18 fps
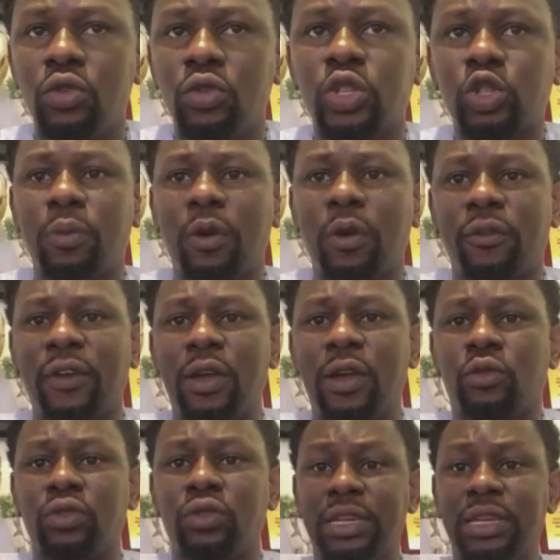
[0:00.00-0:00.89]
stop your
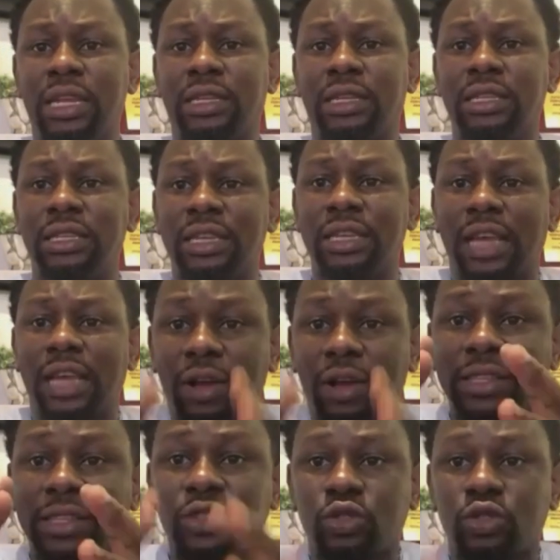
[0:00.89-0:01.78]
vehicle immediately. The
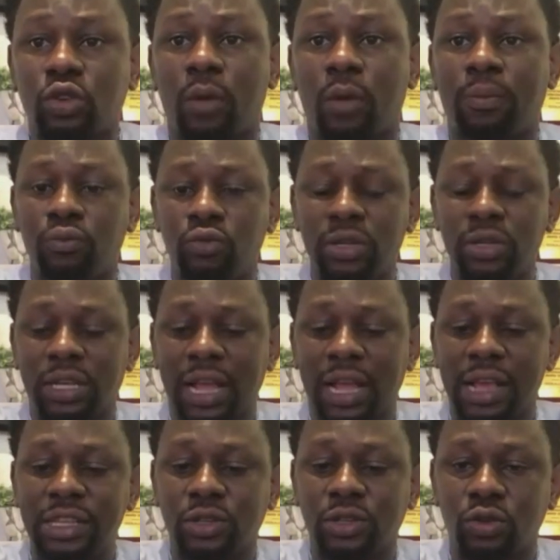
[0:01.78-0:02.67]
car can stop. The
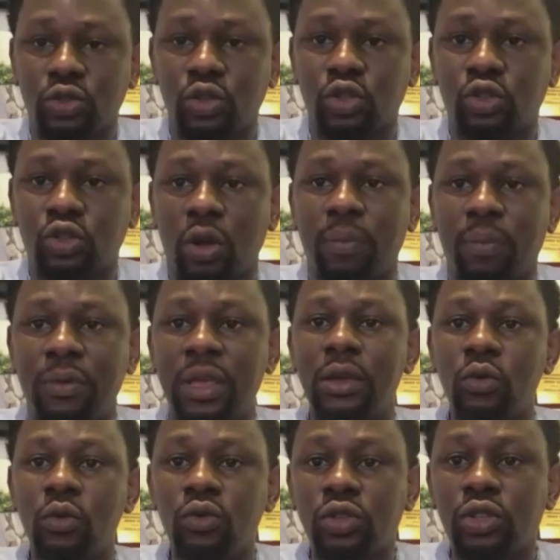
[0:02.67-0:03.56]
car is going to stop.
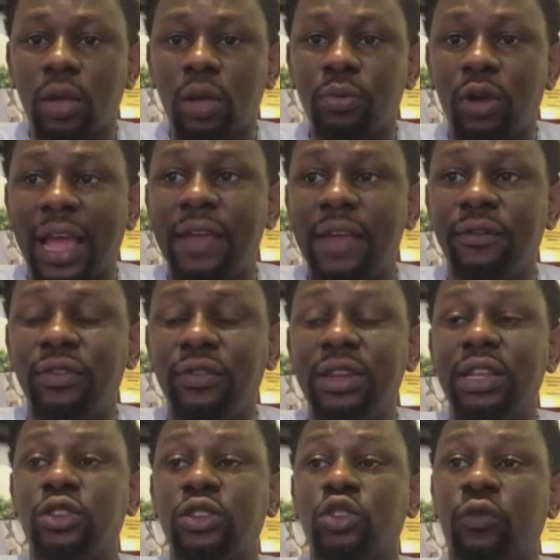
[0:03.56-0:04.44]
We'll stop your car
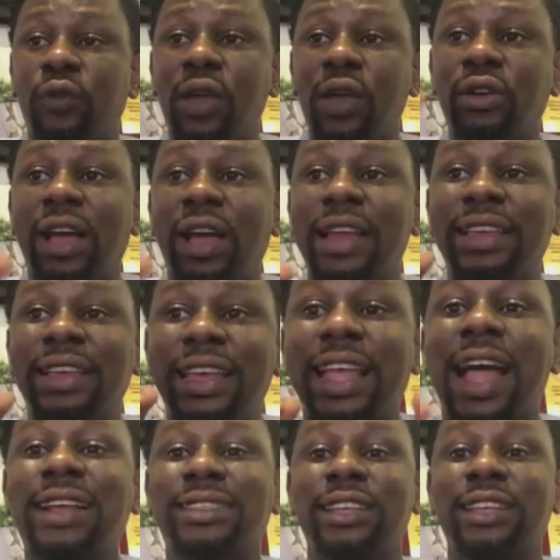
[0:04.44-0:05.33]
immediately, so far you can
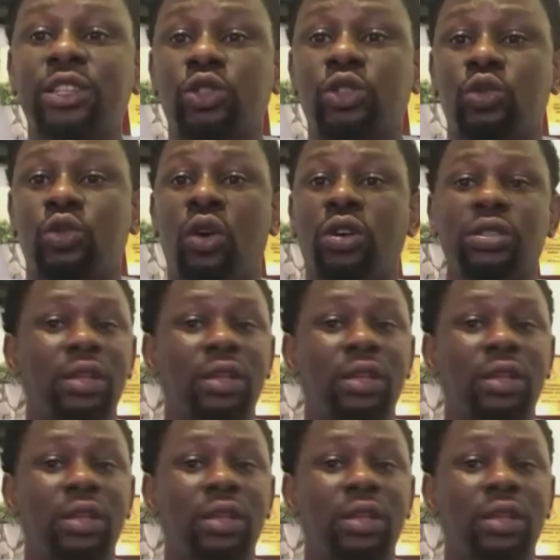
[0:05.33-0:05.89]
get access to us,